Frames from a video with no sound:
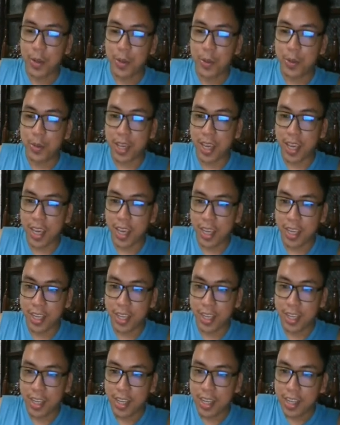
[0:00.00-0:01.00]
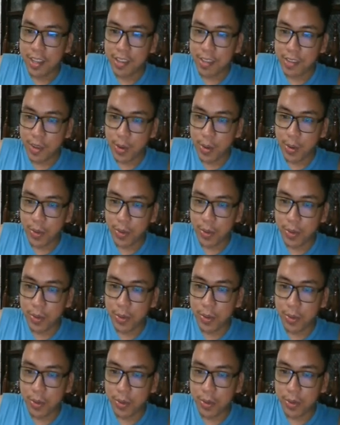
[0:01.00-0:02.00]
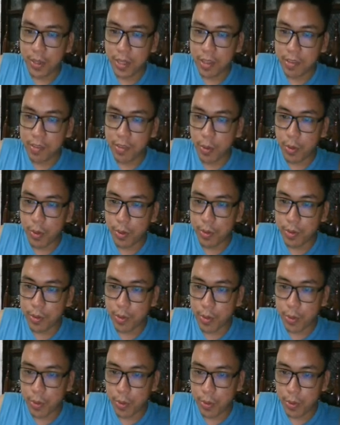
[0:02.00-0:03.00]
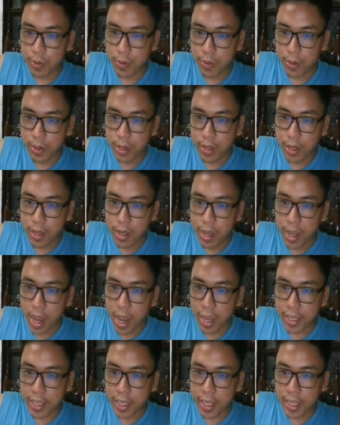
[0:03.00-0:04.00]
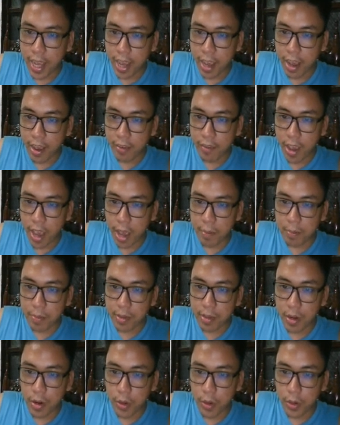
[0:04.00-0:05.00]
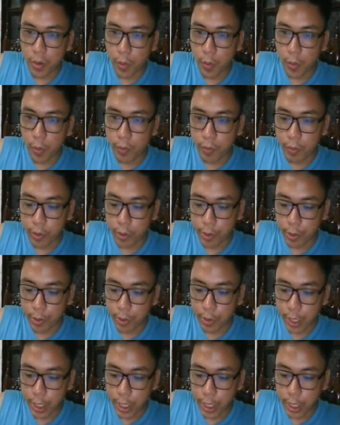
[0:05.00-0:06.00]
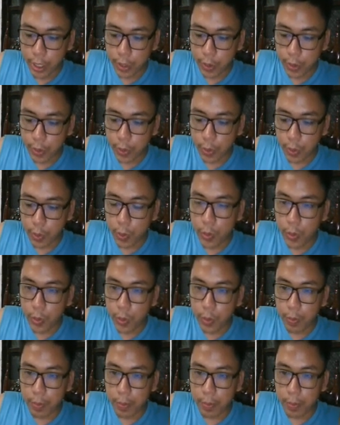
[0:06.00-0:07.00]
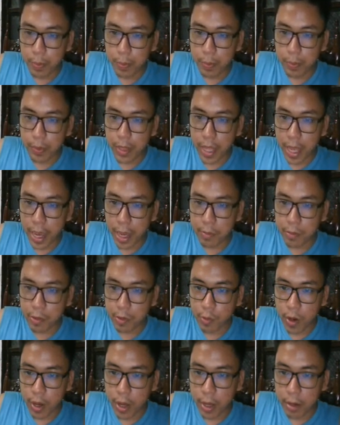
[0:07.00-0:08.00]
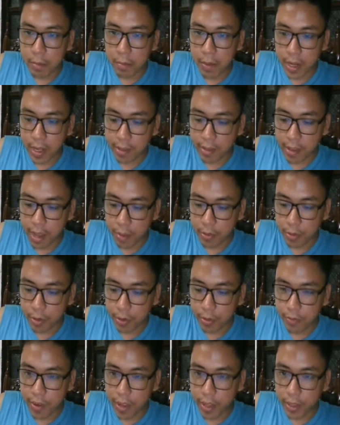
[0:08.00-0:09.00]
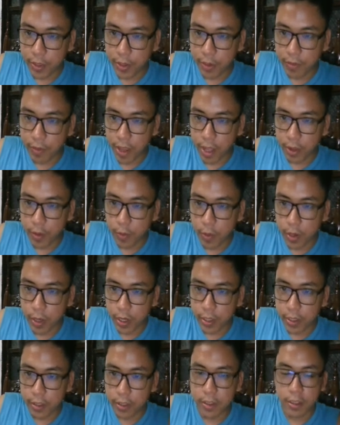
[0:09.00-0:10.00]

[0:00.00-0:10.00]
Okay, so this also, I can have epsilon over 2 times 1 plus absolute value of L1.